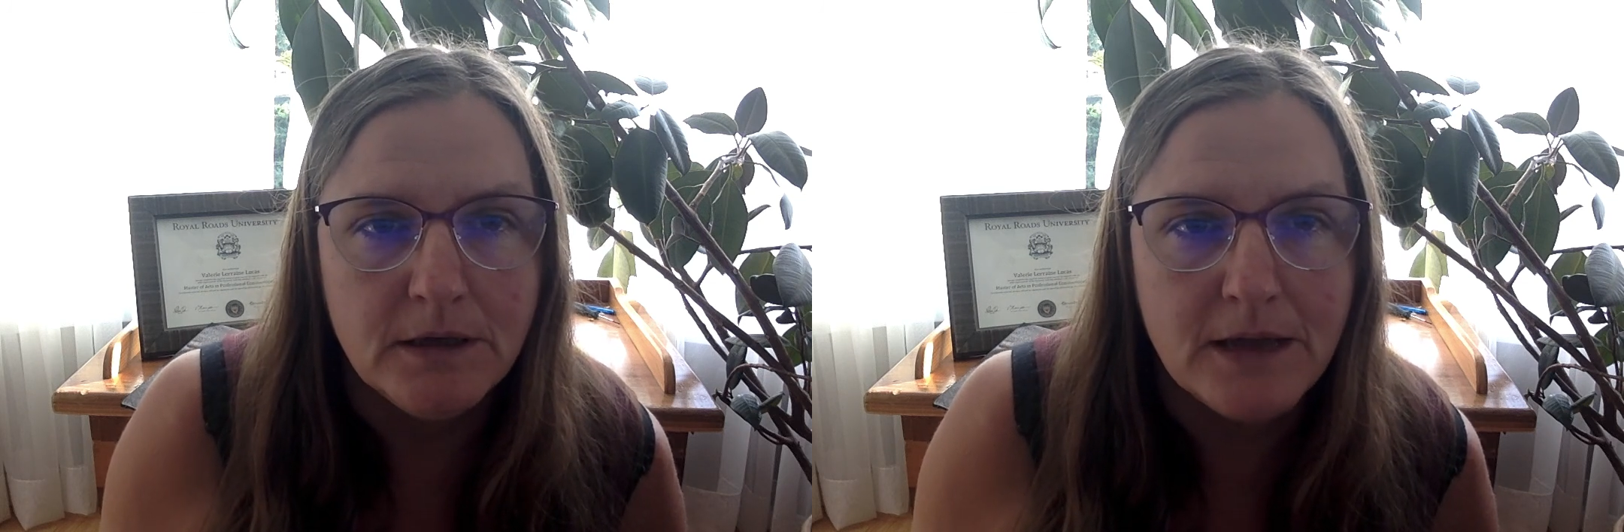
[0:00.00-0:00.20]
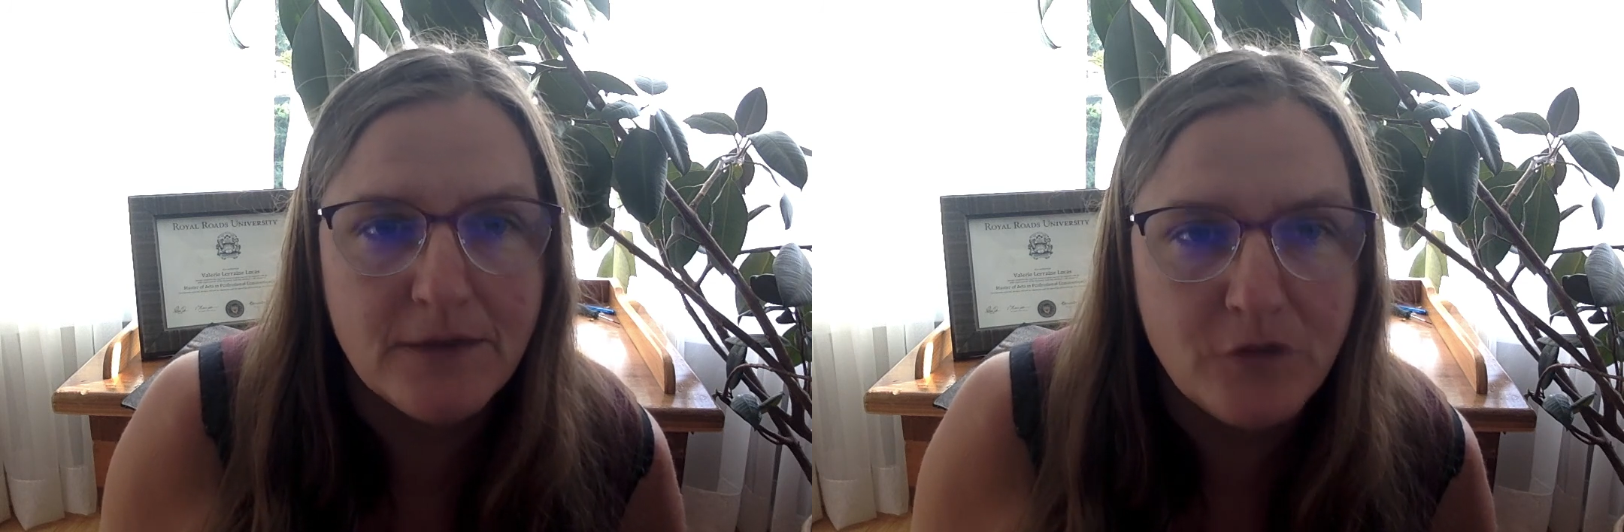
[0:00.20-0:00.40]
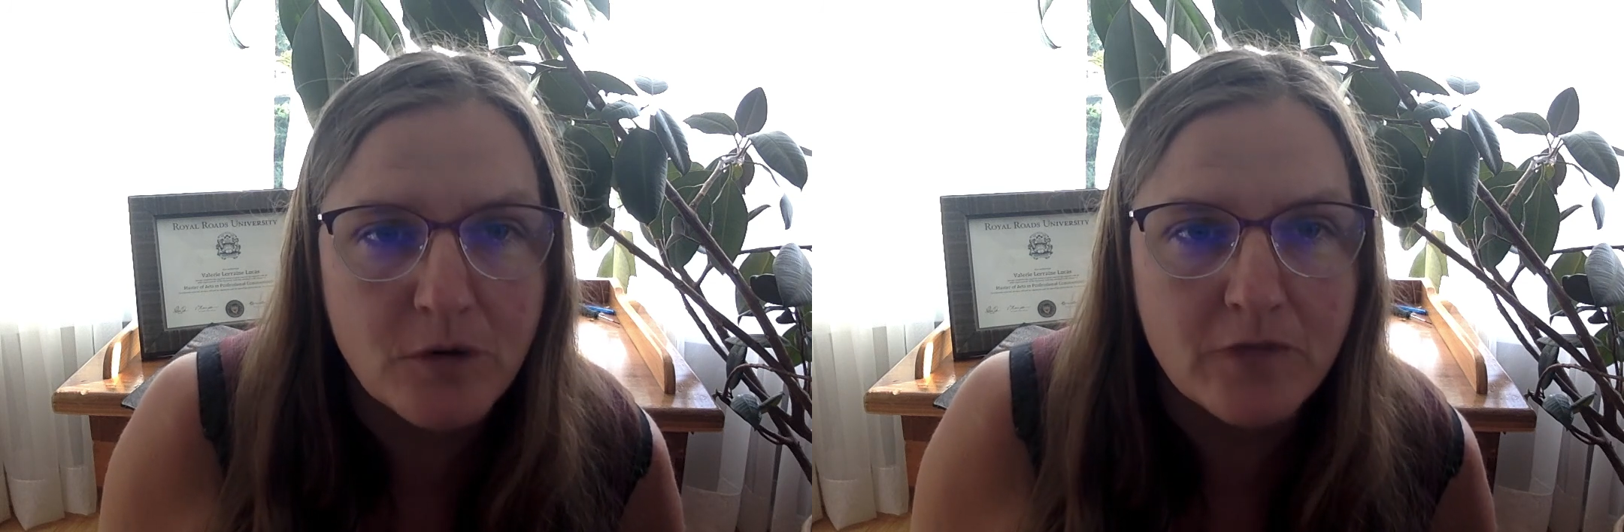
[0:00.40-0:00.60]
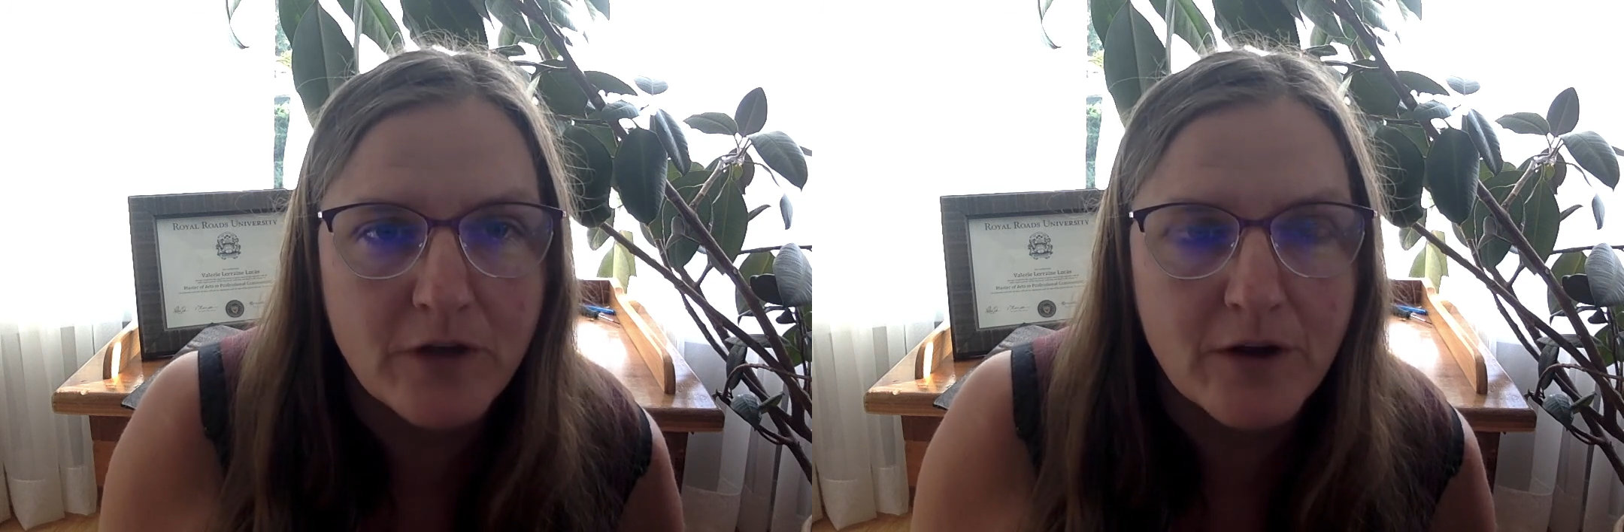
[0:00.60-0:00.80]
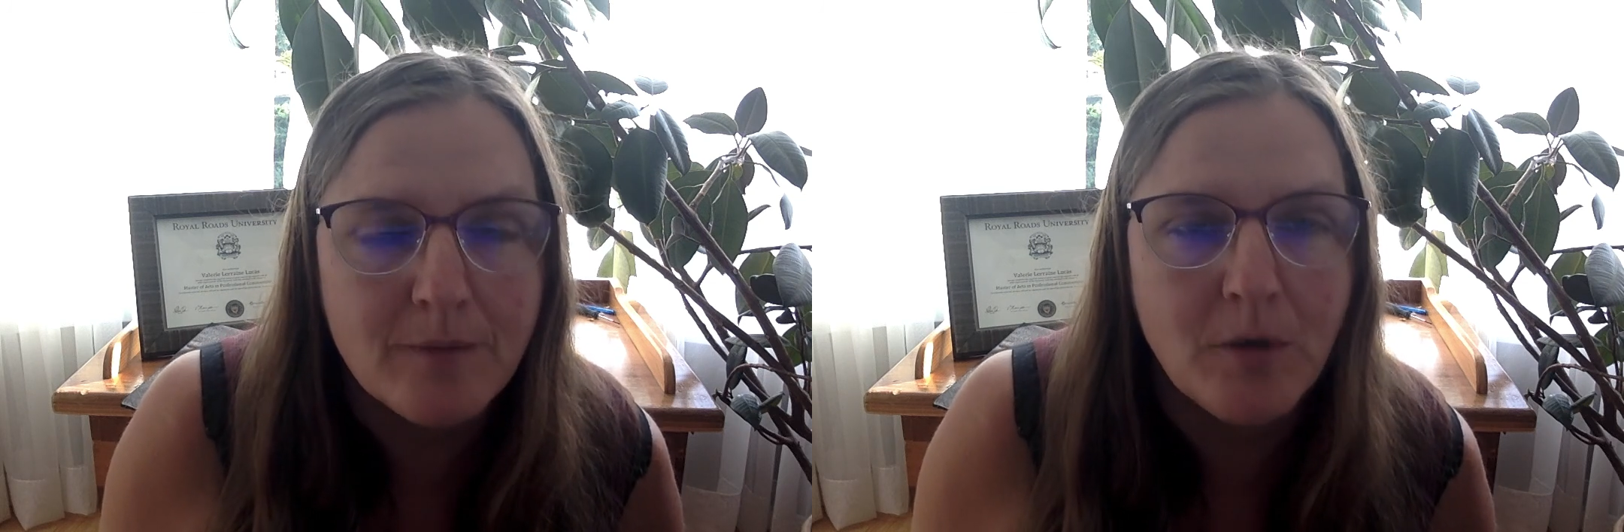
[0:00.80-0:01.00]
if you are
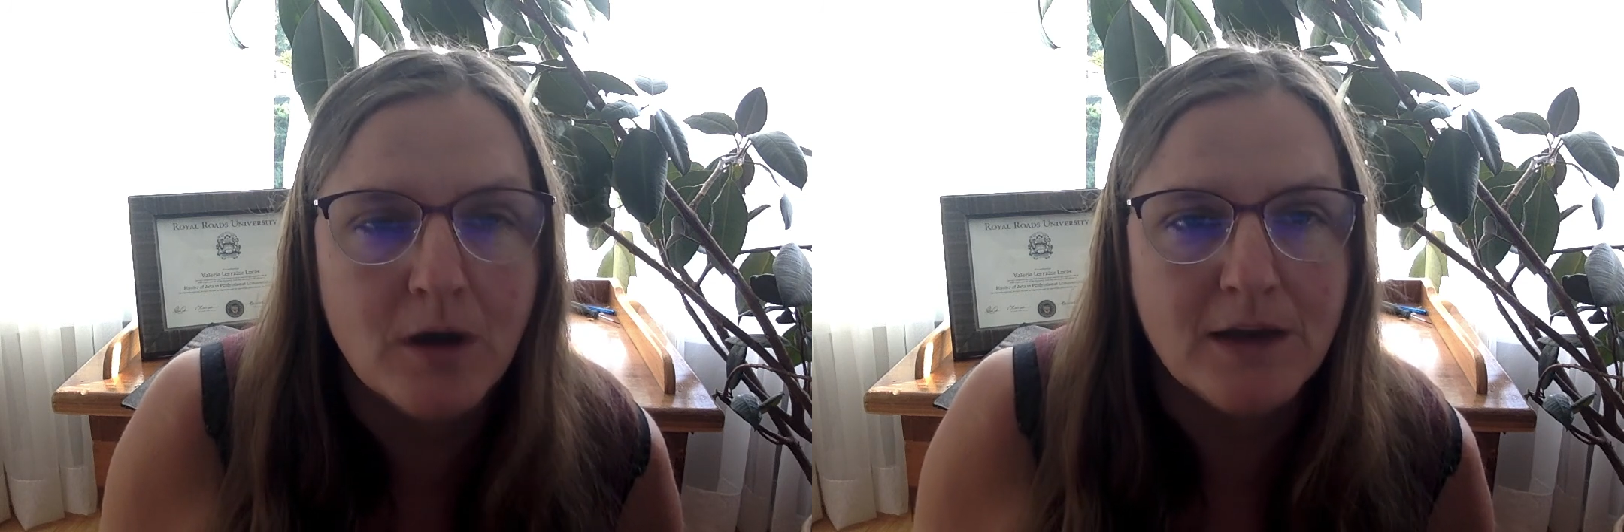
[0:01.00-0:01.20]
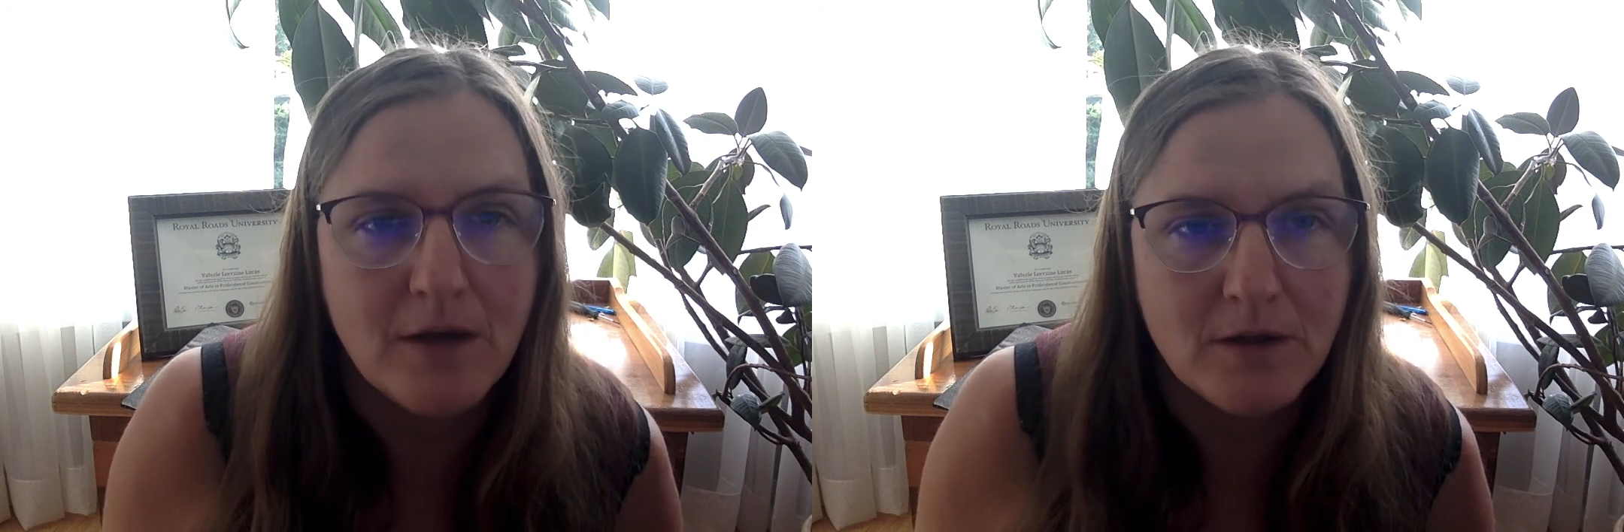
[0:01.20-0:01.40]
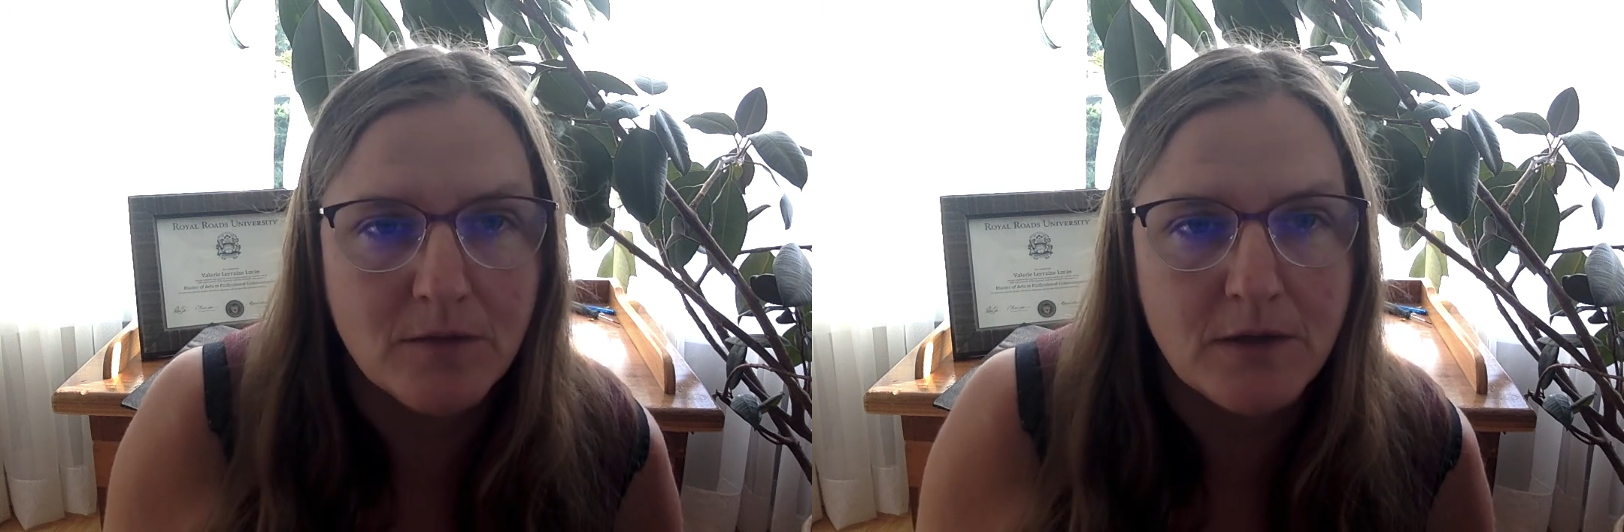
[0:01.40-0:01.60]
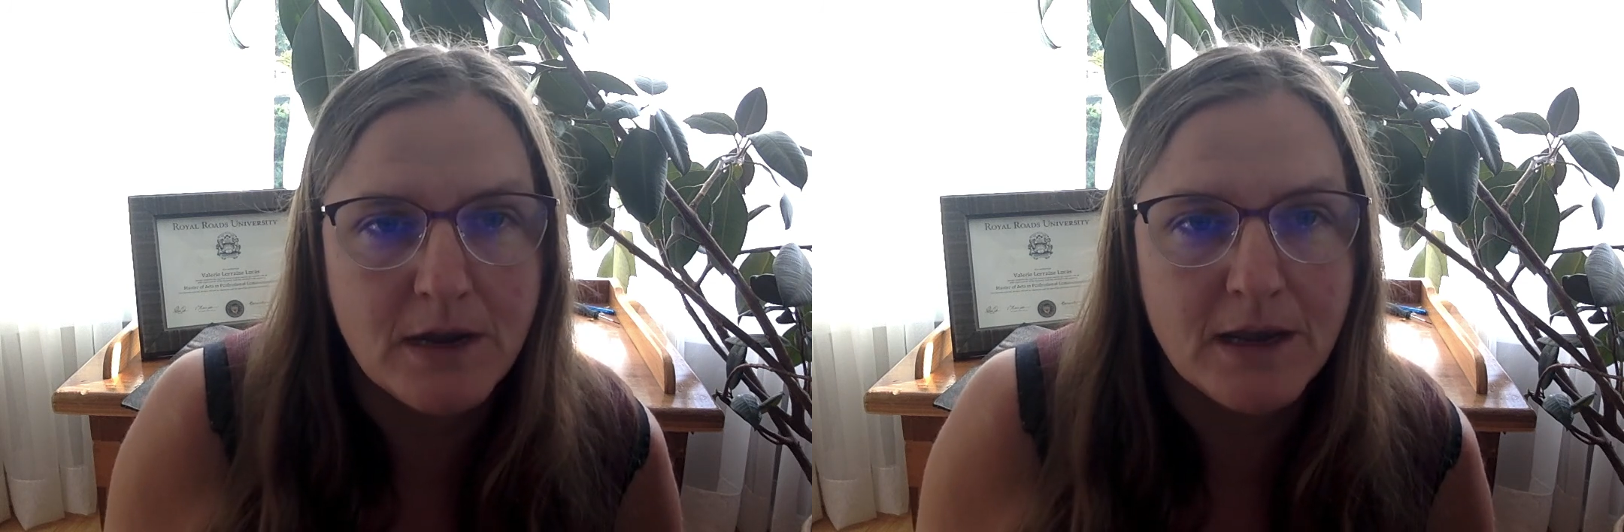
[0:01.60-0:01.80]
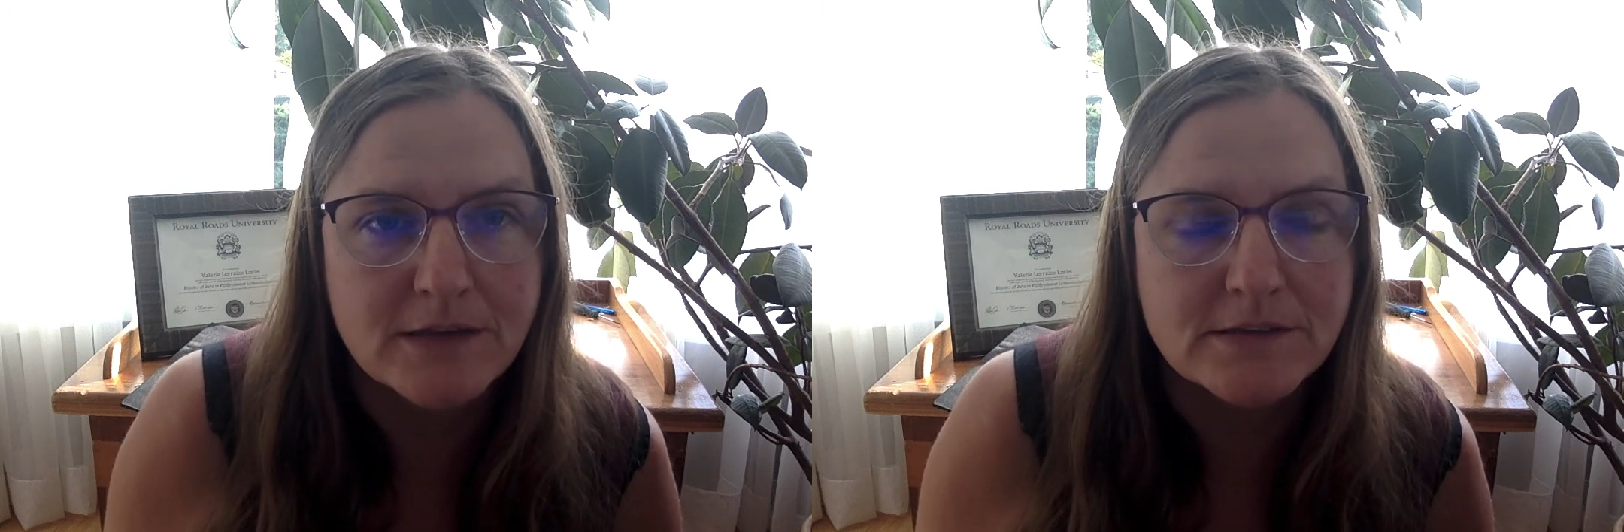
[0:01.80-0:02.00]
very bogged down in
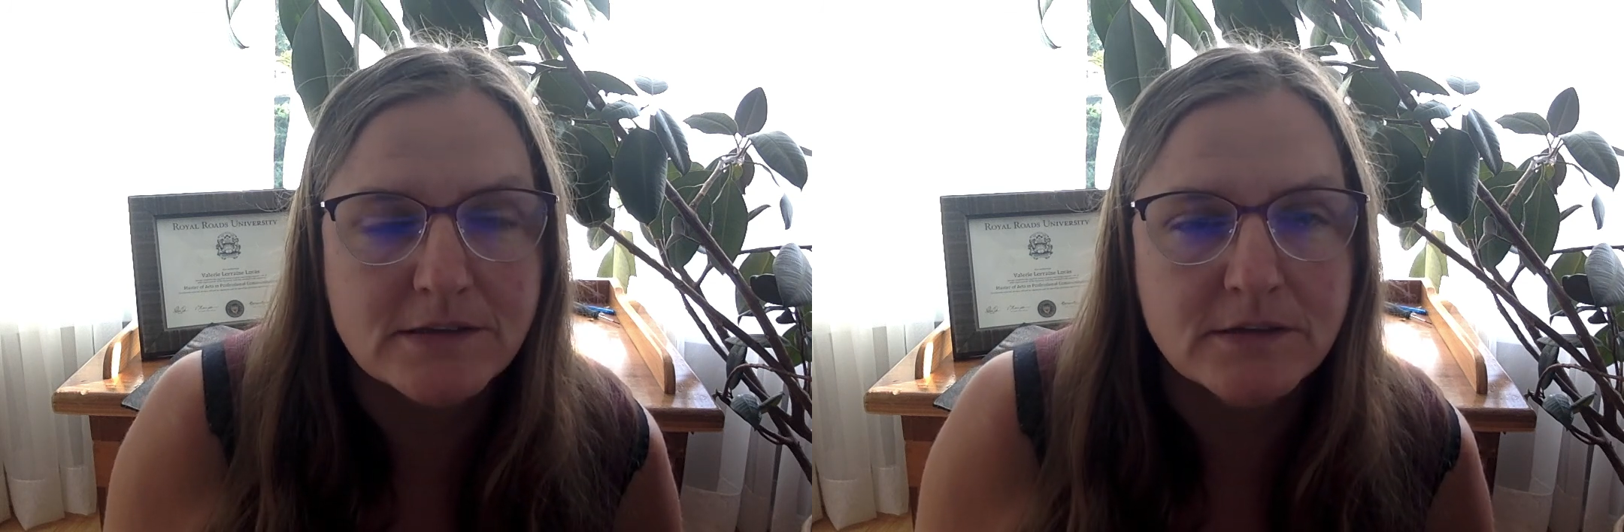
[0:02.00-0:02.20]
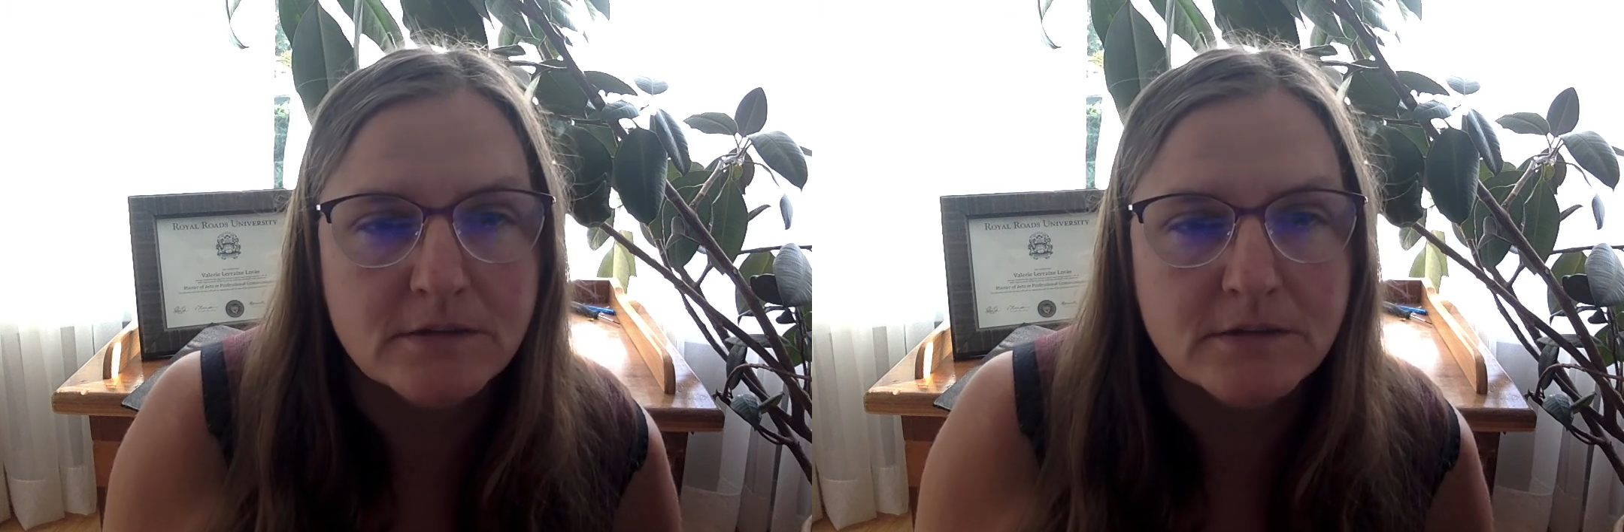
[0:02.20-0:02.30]
readings,